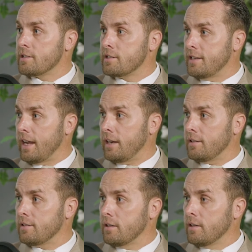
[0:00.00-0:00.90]

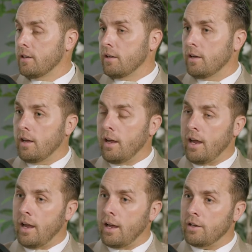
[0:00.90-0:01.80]
state.
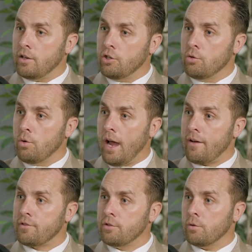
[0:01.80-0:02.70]
And you
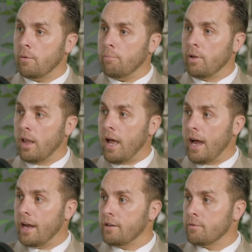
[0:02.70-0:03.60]
have to
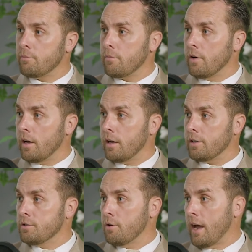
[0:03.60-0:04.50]
apply
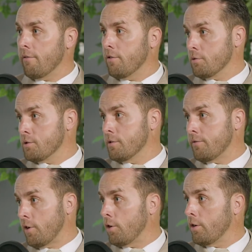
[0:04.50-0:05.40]
to have those
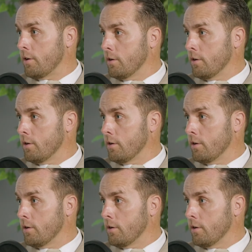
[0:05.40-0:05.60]
deferred.